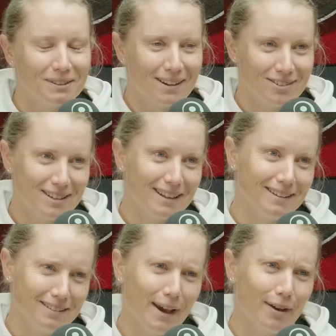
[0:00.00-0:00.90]
I said
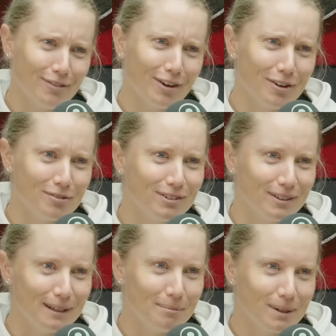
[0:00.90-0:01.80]
that, yeah, very
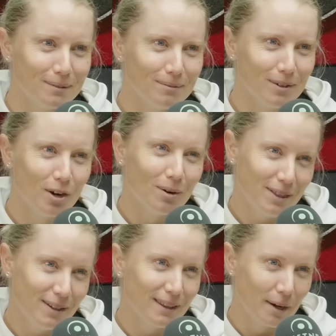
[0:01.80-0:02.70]
confidently, but no, I
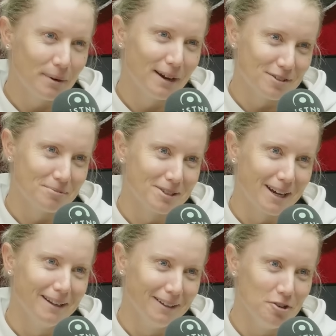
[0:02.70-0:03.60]
think they would have some
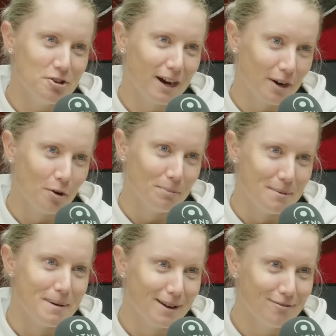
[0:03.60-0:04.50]
say in it. You can't open
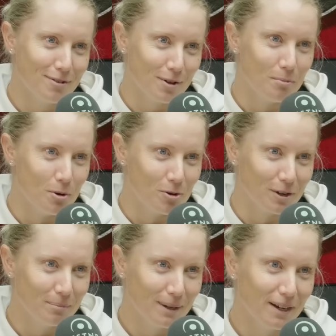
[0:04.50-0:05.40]
the batting for
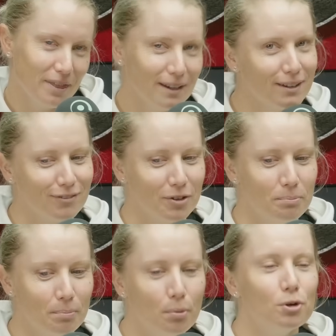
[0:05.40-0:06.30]
Glamorgan, but I think if
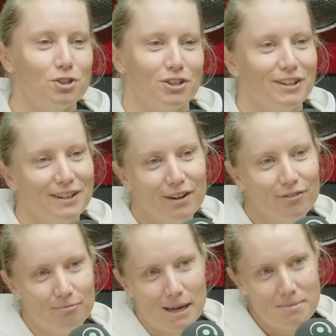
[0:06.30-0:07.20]
you pushed it
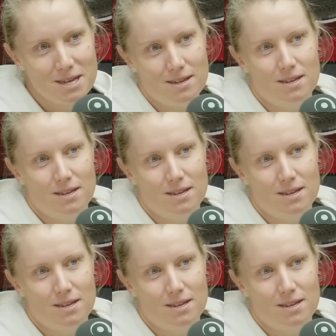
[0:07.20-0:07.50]
enough, maybe.